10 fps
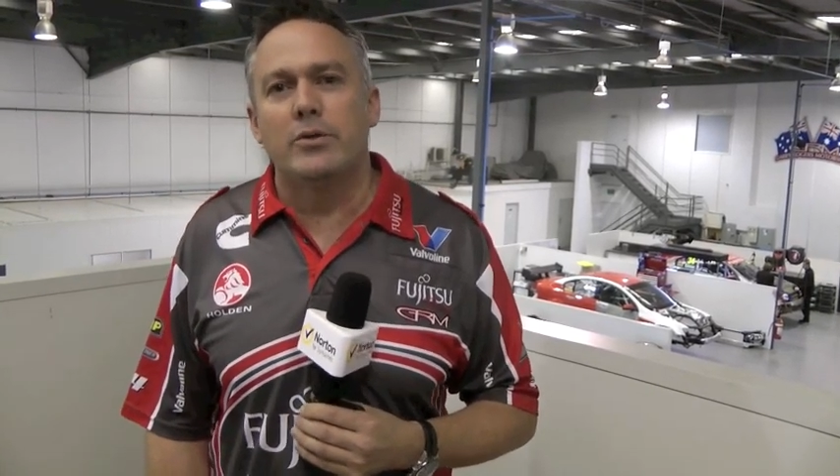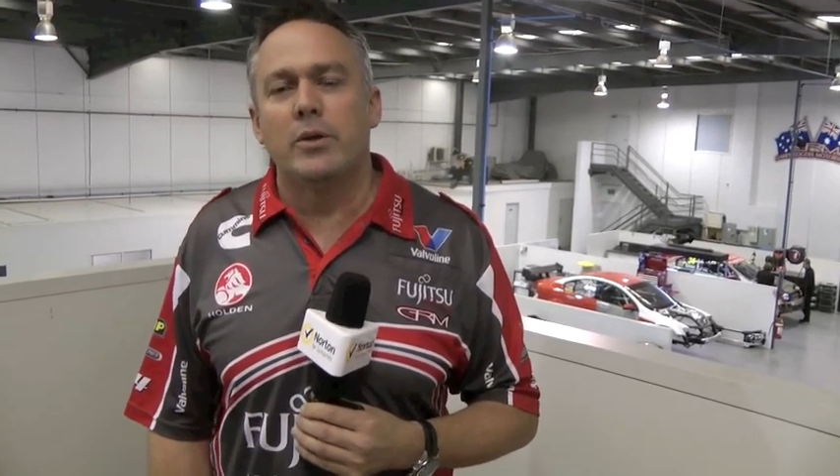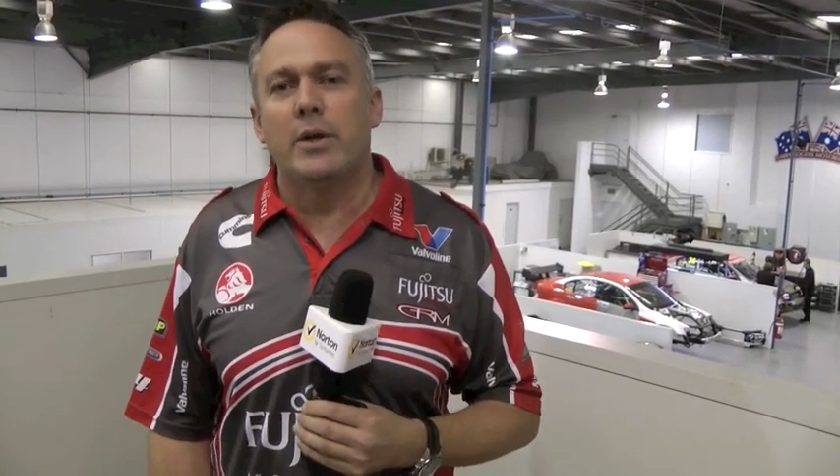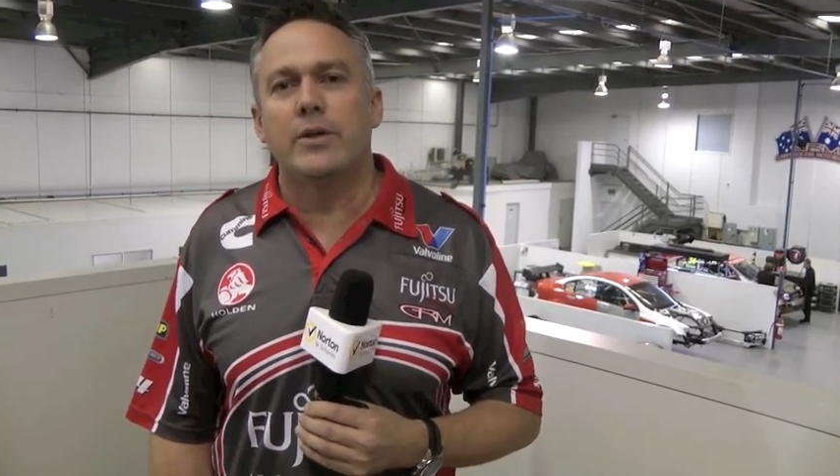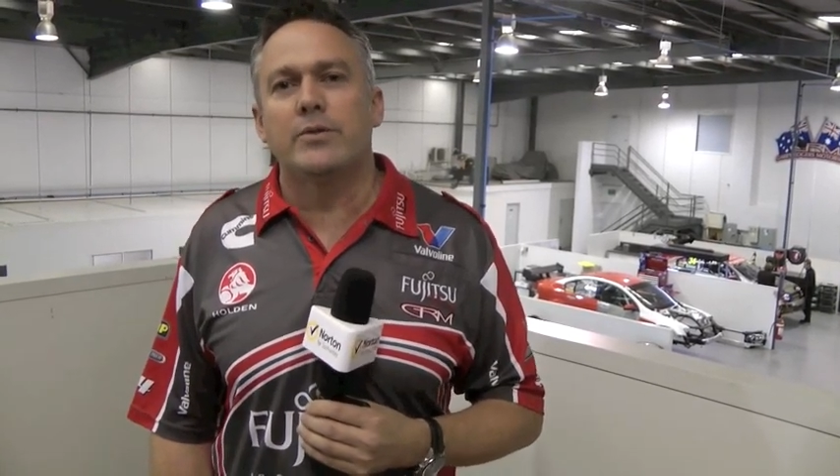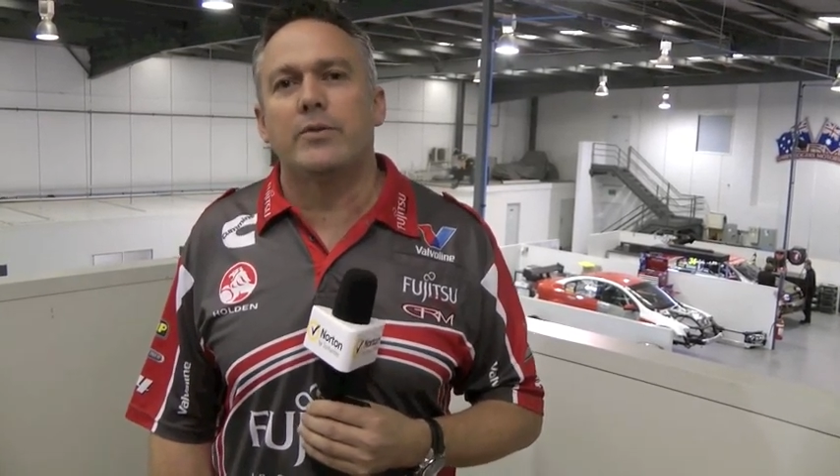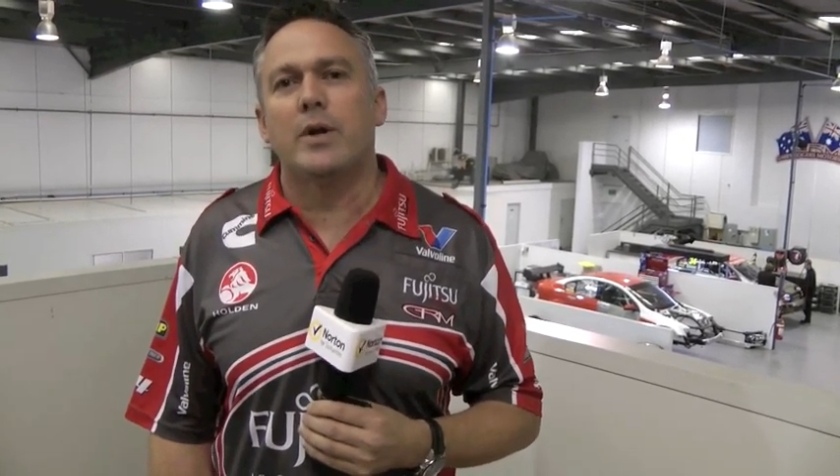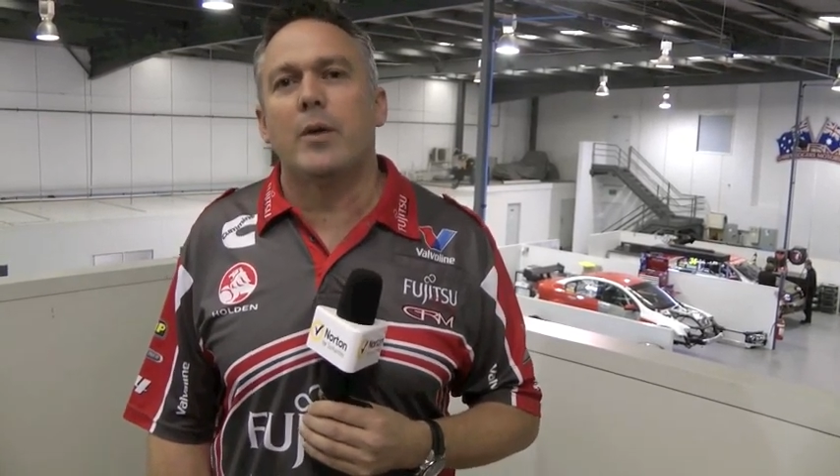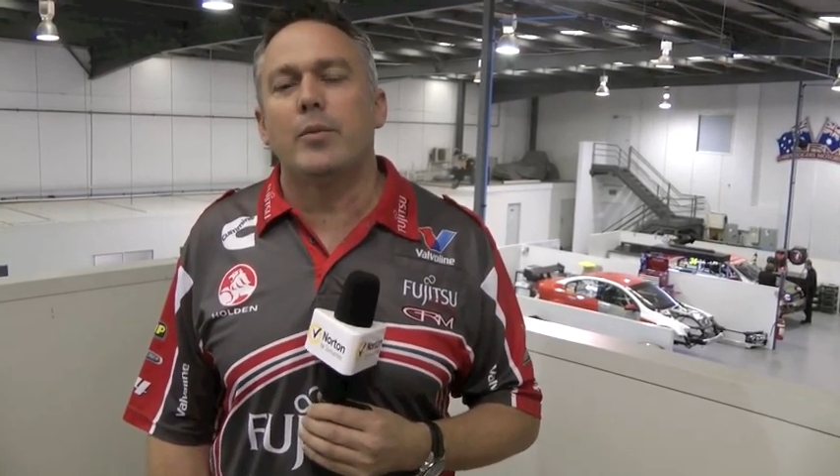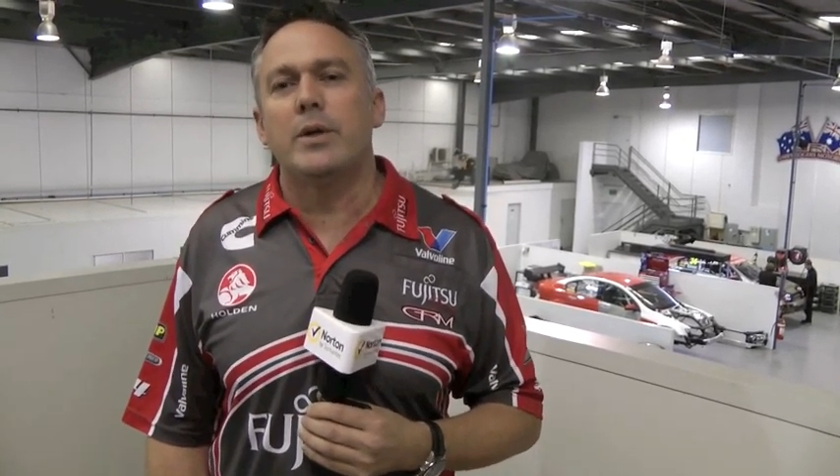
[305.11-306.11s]
2 litres for a
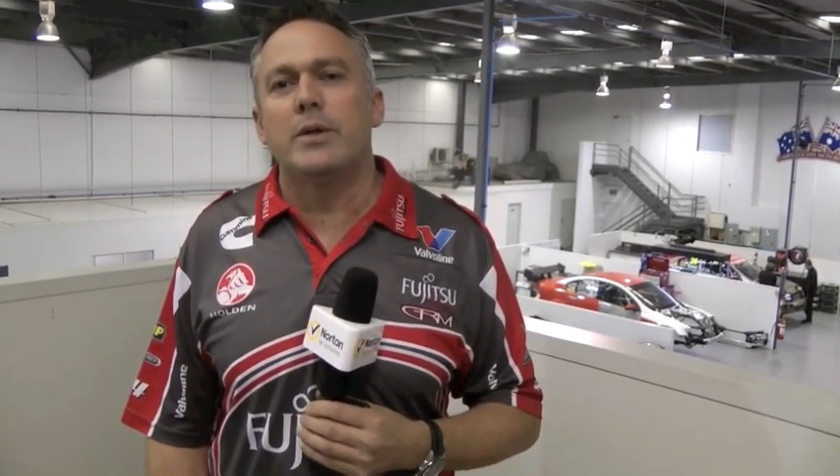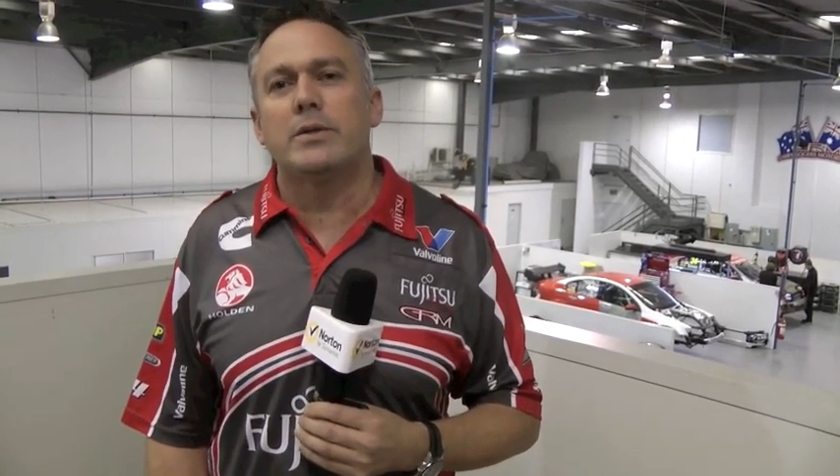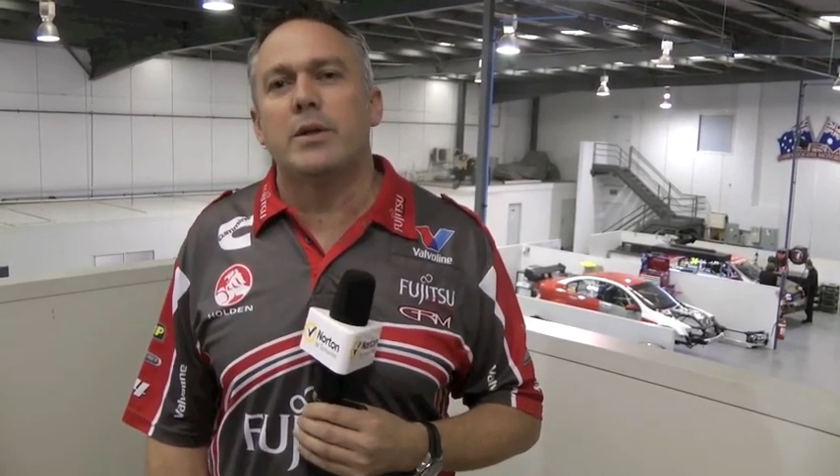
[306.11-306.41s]
couple of years,